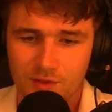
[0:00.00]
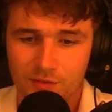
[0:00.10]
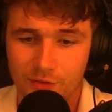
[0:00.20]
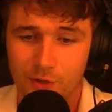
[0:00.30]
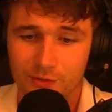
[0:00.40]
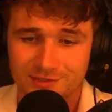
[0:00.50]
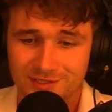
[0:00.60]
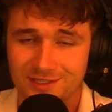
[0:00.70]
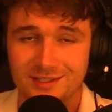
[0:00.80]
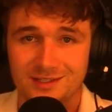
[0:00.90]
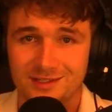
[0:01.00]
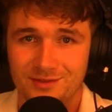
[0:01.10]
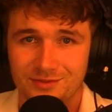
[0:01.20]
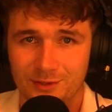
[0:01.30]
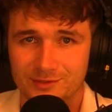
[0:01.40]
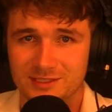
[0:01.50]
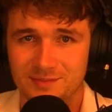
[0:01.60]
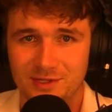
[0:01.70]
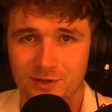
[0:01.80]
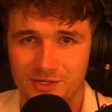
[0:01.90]
those must be
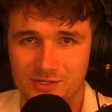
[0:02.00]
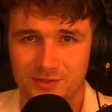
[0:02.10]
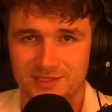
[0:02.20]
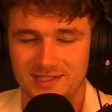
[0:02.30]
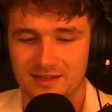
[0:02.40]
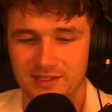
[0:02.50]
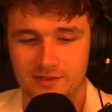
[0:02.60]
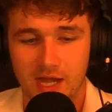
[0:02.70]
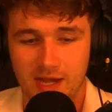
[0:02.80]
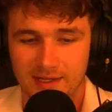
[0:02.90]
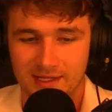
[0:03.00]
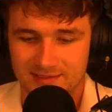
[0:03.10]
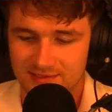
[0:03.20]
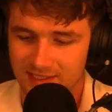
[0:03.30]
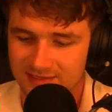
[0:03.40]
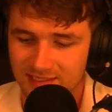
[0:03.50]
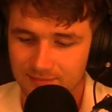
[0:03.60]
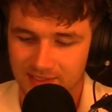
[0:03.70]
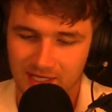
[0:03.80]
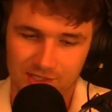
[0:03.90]
the only choices out there. And it's
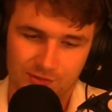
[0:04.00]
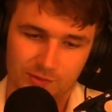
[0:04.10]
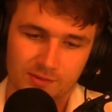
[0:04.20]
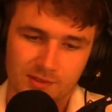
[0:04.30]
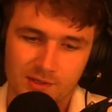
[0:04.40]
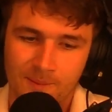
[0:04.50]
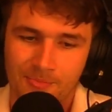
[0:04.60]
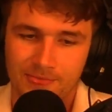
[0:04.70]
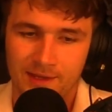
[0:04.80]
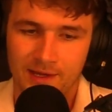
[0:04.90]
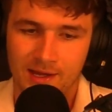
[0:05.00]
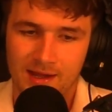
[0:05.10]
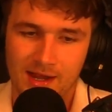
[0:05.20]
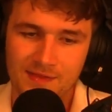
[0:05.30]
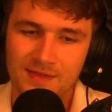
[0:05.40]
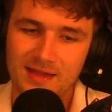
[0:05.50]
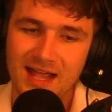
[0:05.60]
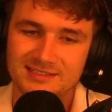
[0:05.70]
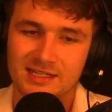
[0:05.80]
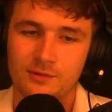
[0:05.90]
simply not true. And then the
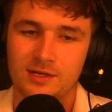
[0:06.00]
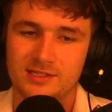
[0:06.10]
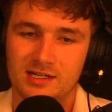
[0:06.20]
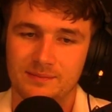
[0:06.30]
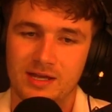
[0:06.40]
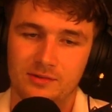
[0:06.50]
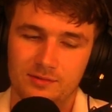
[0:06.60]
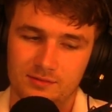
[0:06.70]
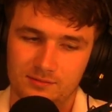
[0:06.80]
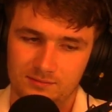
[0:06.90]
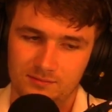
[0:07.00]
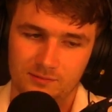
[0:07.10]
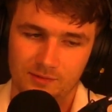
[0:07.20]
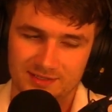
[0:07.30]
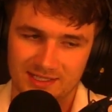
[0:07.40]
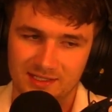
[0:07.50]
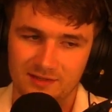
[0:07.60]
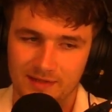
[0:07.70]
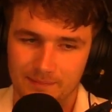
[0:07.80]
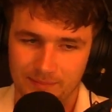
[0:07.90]
last thing I want to talk about with this idea
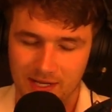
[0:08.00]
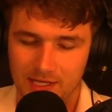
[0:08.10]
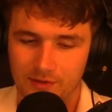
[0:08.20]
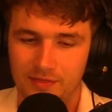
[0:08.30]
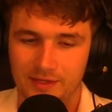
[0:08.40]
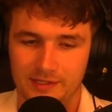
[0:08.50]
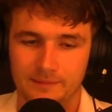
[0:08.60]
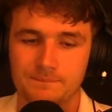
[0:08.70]
of like binary thinking